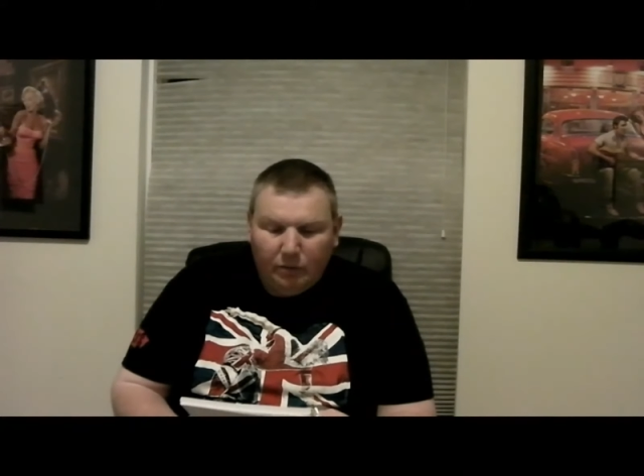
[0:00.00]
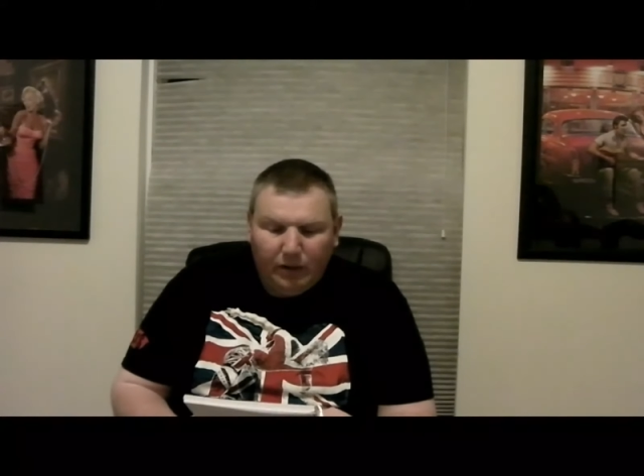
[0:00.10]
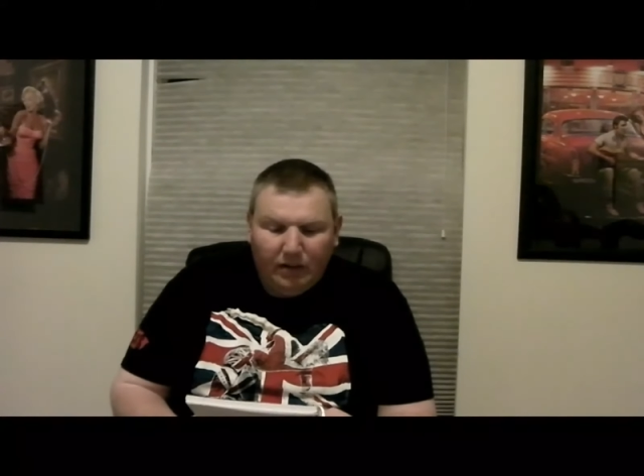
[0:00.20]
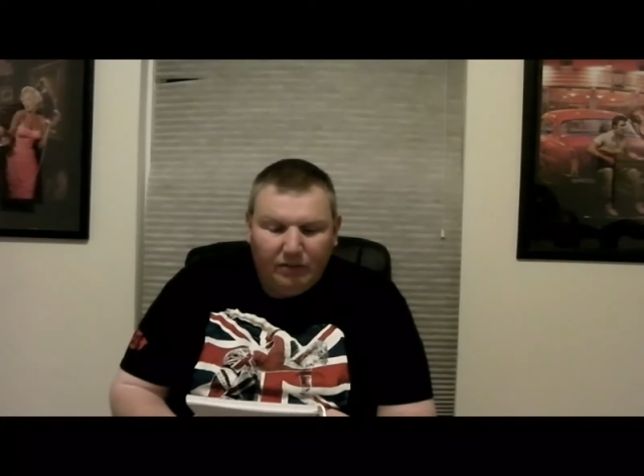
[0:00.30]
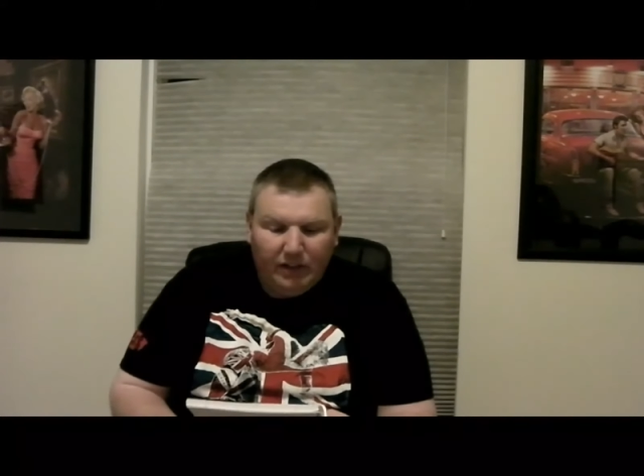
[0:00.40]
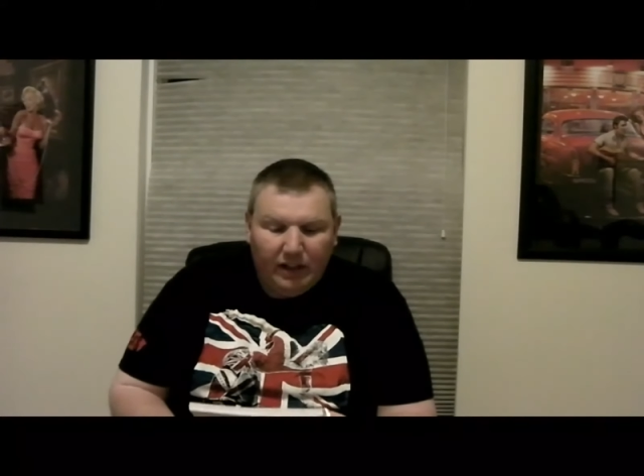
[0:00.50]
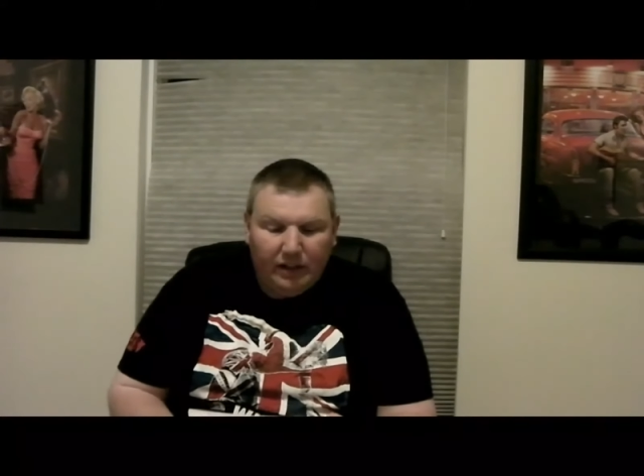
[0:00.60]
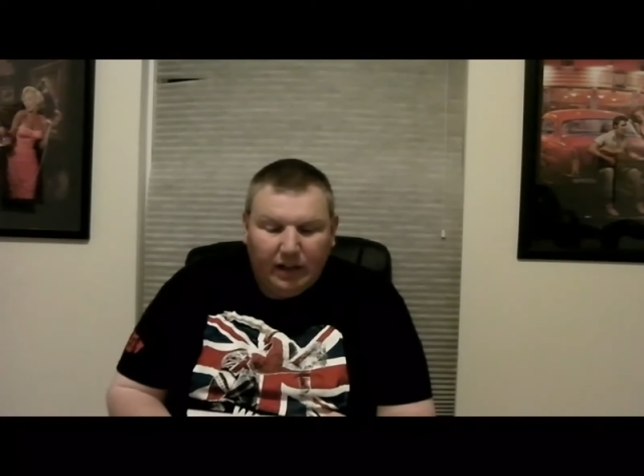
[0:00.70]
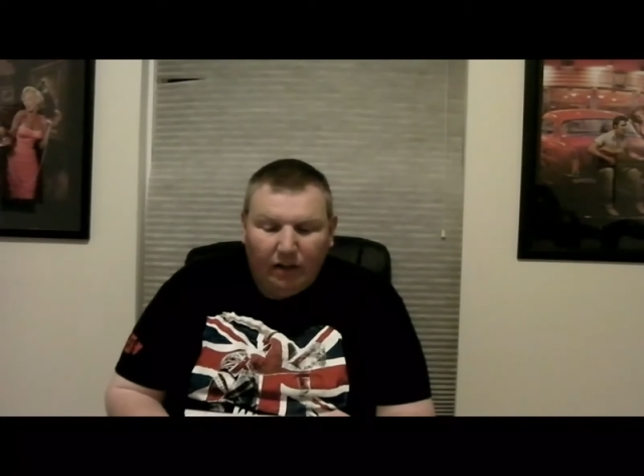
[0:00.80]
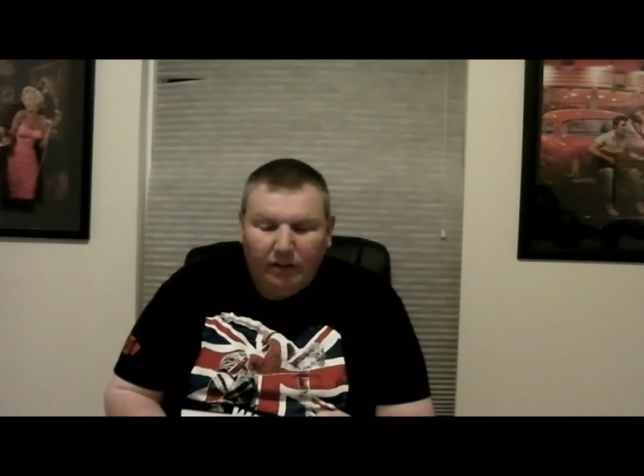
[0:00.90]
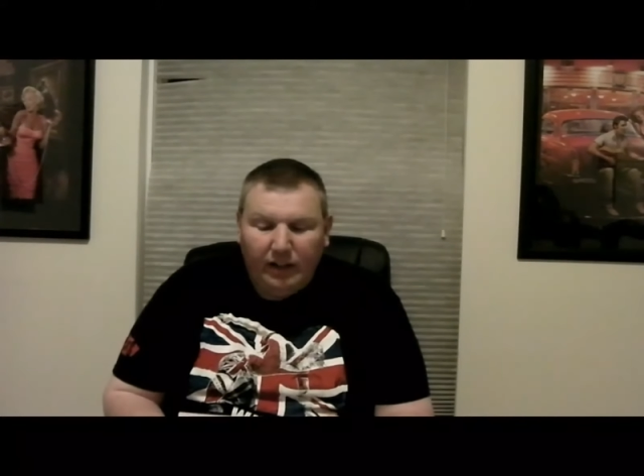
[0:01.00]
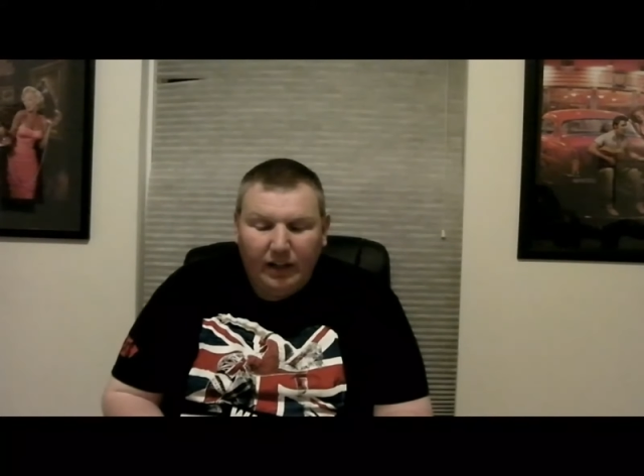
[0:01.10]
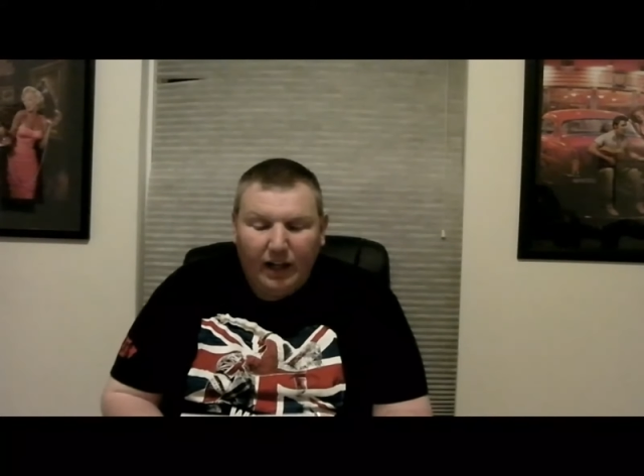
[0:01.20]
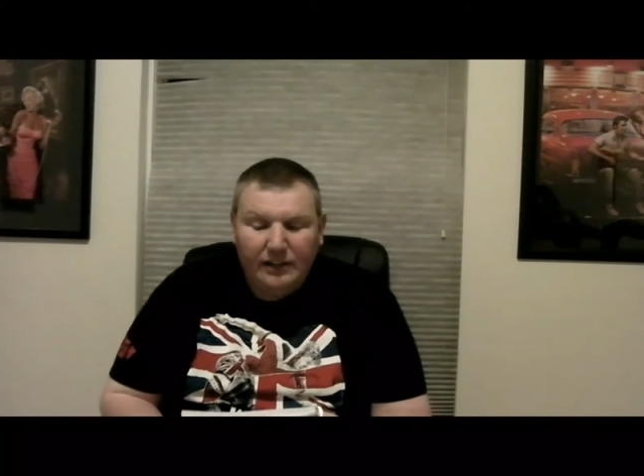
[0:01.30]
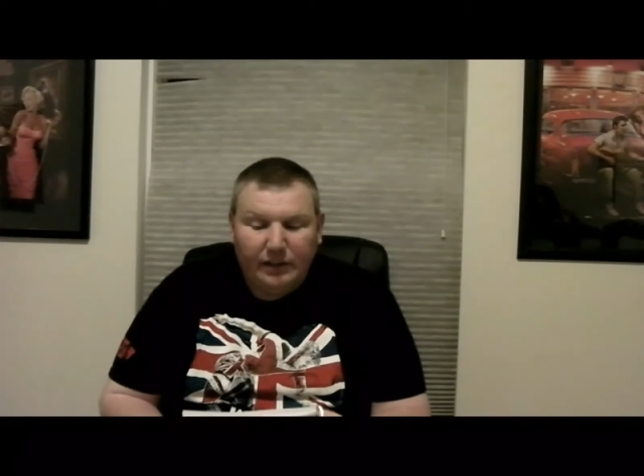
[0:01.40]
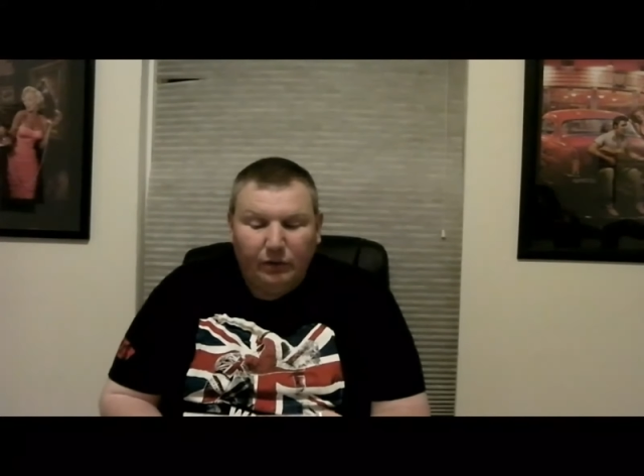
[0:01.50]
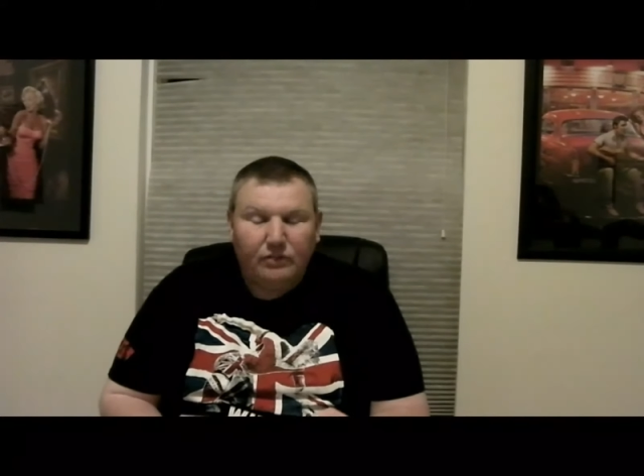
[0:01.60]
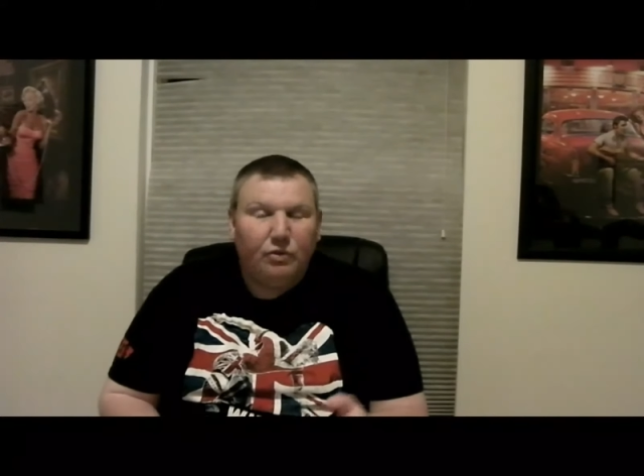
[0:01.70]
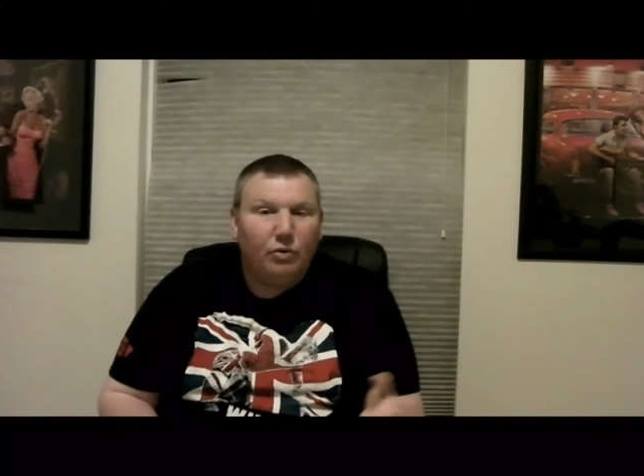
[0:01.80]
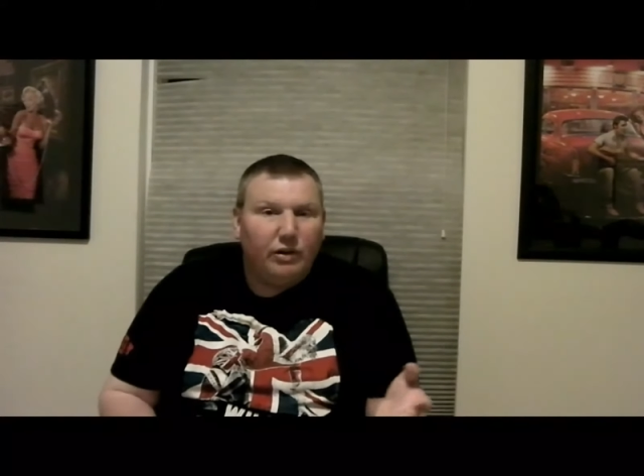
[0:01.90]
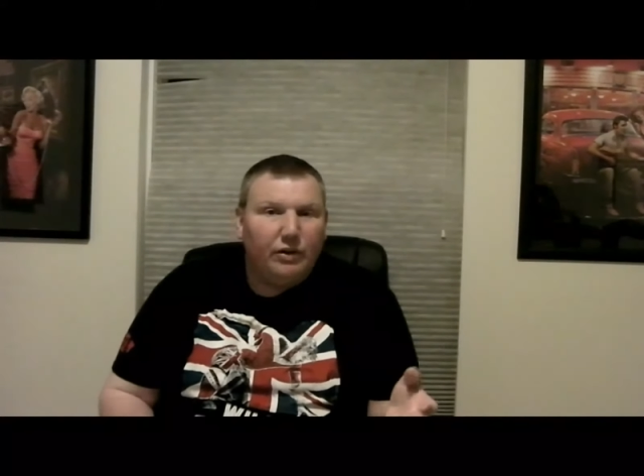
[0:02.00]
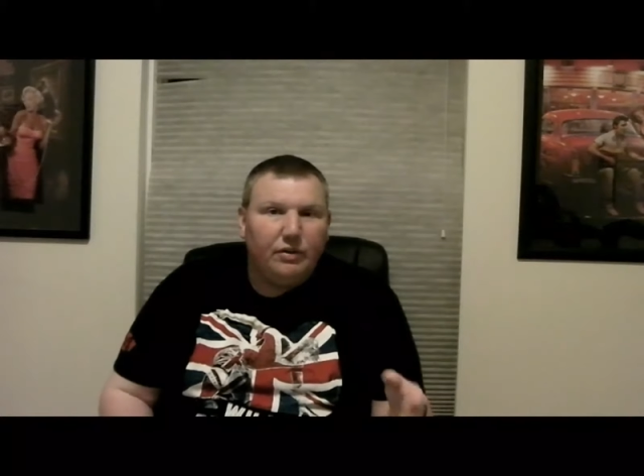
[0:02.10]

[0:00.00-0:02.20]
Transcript: we have the Carolina Dodge Dealers 400,